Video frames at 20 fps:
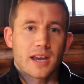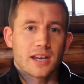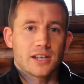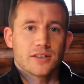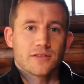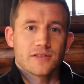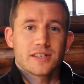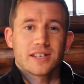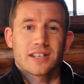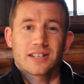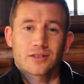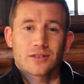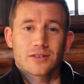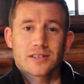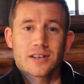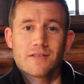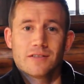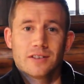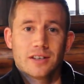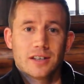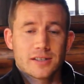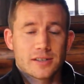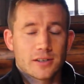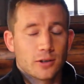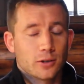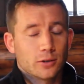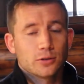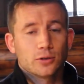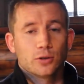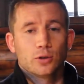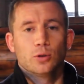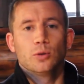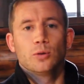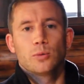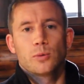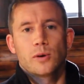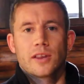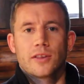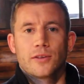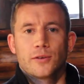the age of six or seven years old all
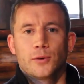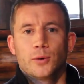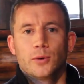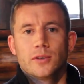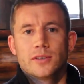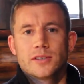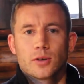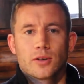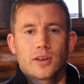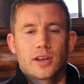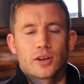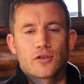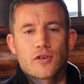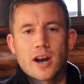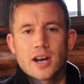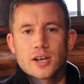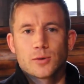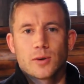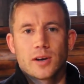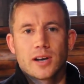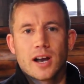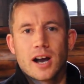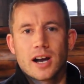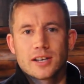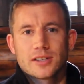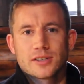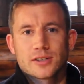the way through until they graduate high